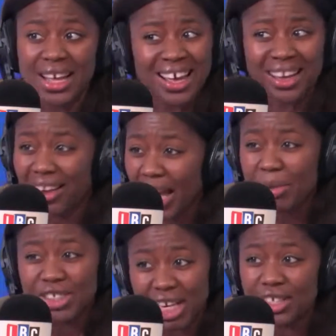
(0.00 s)
climate
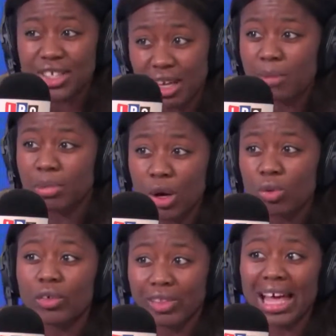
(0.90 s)
change is going to blow all
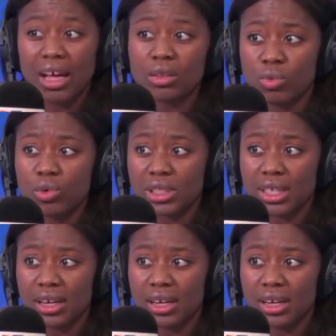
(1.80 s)
of that out the water.